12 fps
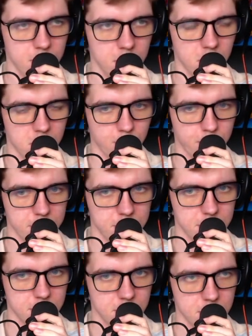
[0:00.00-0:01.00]
No
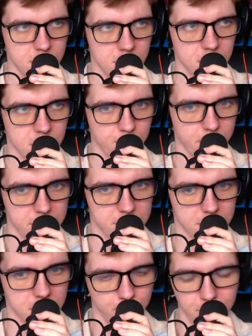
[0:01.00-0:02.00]
compression?
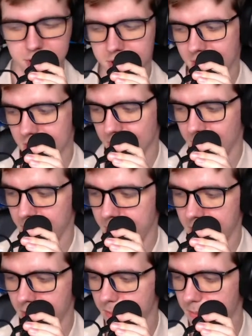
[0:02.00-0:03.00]
Compression. Compression sounds a bit
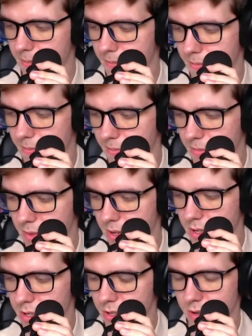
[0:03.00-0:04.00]
better.
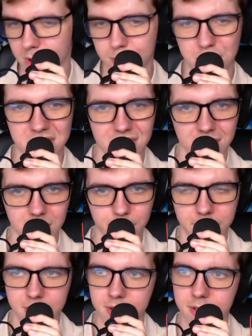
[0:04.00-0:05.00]
Just turn up just a little
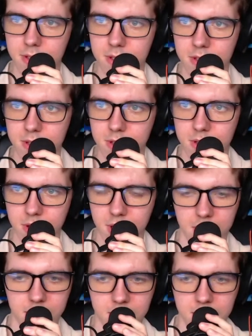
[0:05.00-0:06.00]
bit. Okay,
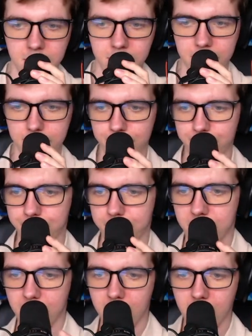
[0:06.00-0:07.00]
there we go.
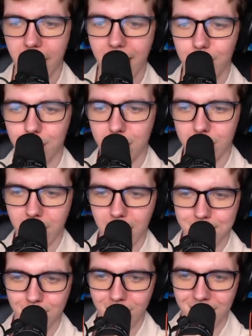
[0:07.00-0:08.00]
Hey, Blue
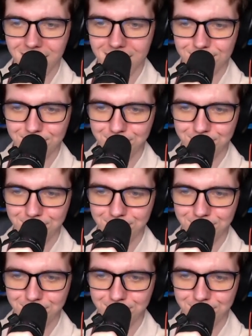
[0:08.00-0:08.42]
Crabs, how are ya?